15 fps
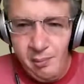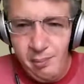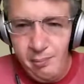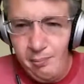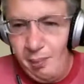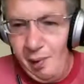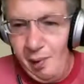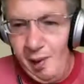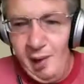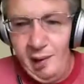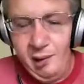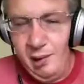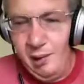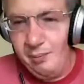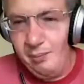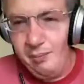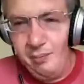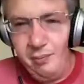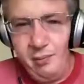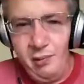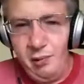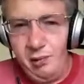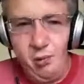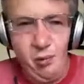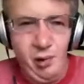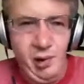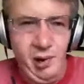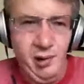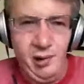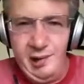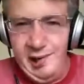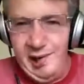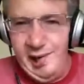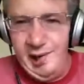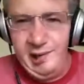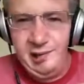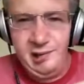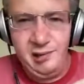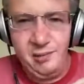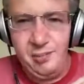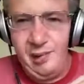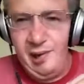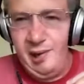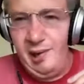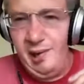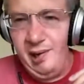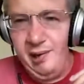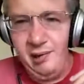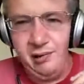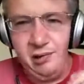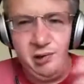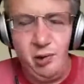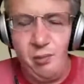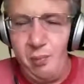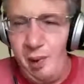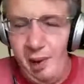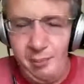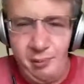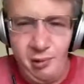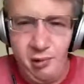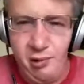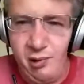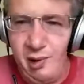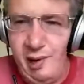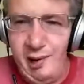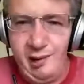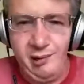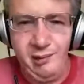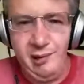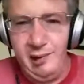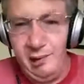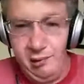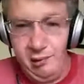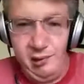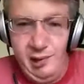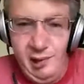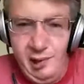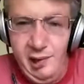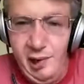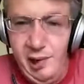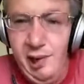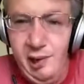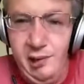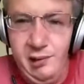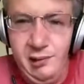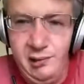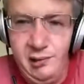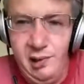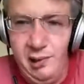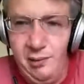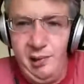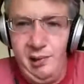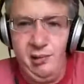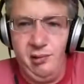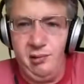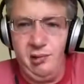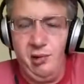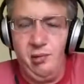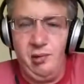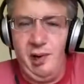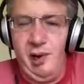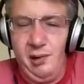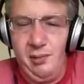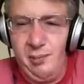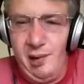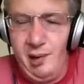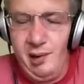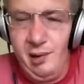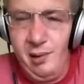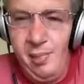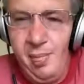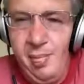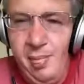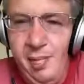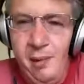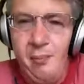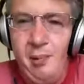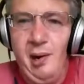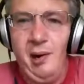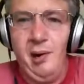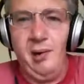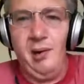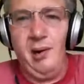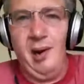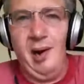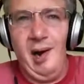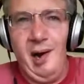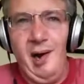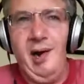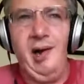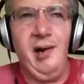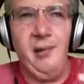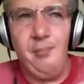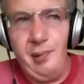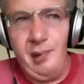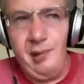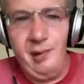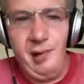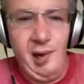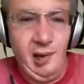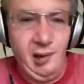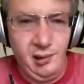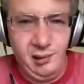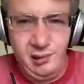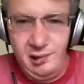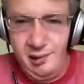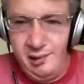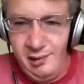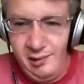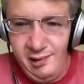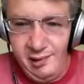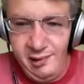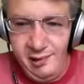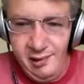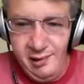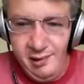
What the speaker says: back up to where it needs to be so popular like it is. I mean, there's no doubt about it. But I have been negligent in that